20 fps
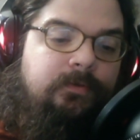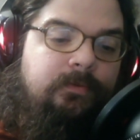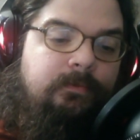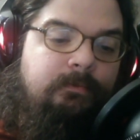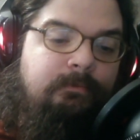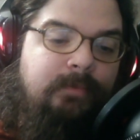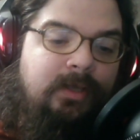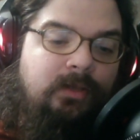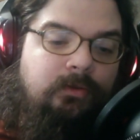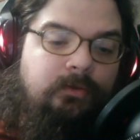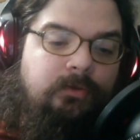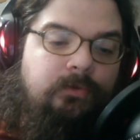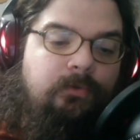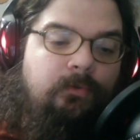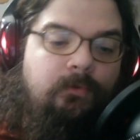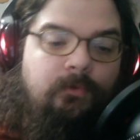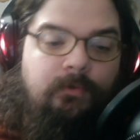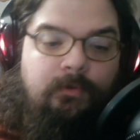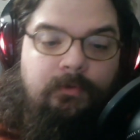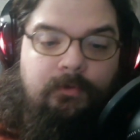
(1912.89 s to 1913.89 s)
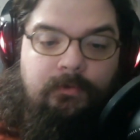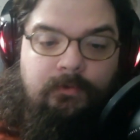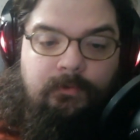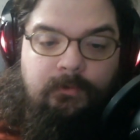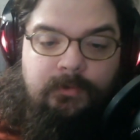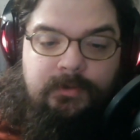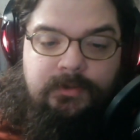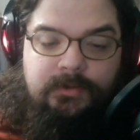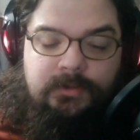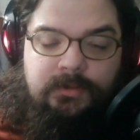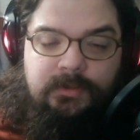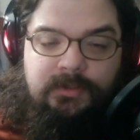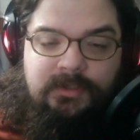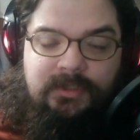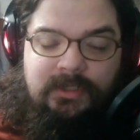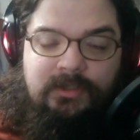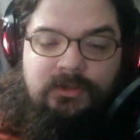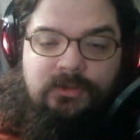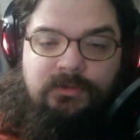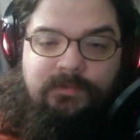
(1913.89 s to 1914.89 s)
Melkor was
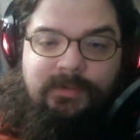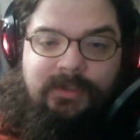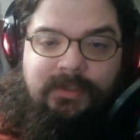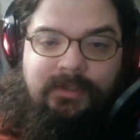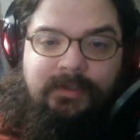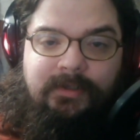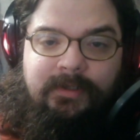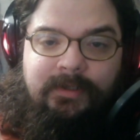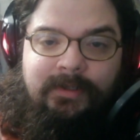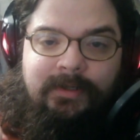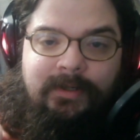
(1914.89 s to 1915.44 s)
said to be